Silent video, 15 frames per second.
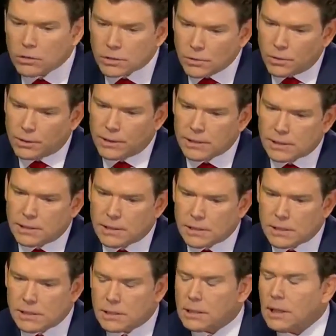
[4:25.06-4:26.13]
Also on this
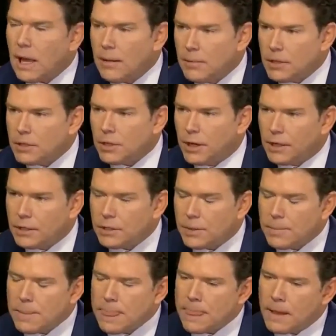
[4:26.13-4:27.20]
list is climate
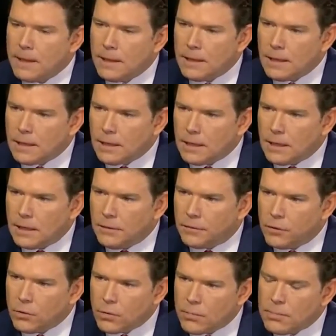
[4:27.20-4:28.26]
change.
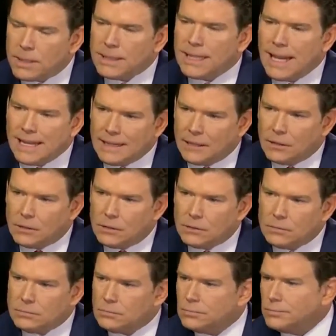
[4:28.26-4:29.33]
If you're a
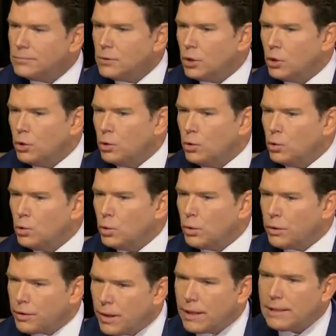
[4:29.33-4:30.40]
millennial
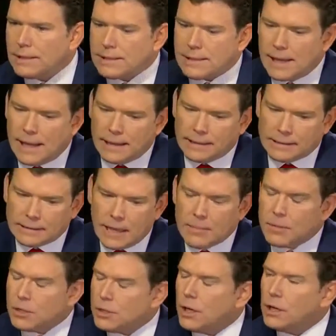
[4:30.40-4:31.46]
who thinks that
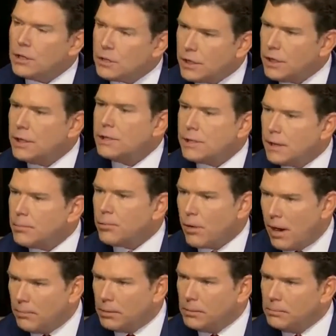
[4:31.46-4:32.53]
climate change is a
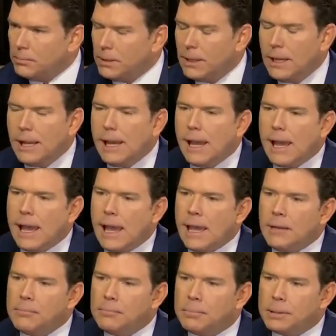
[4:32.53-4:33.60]
problem
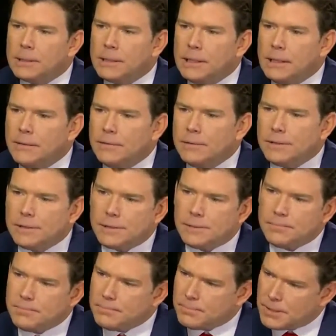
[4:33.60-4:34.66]
and
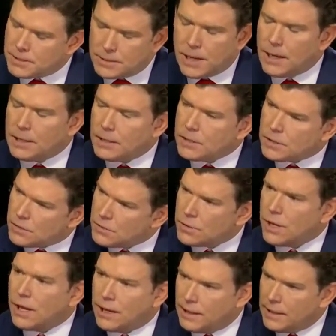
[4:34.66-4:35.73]
believes the scientists who
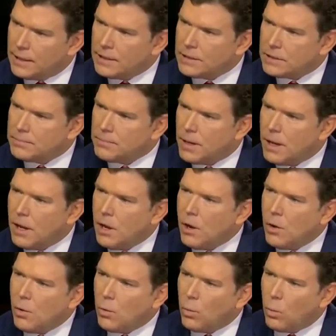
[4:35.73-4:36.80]
say it is,
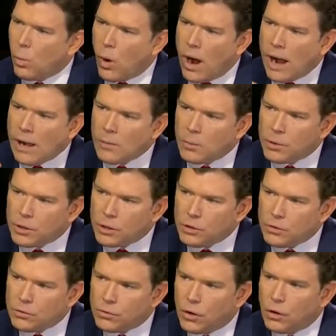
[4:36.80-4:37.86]
why would
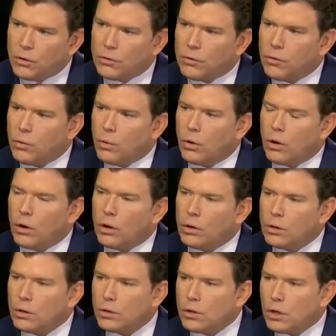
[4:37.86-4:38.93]
you vote for
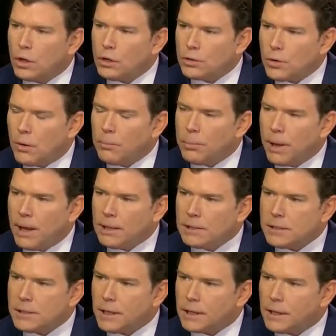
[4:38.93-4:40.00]
a Trump-Pence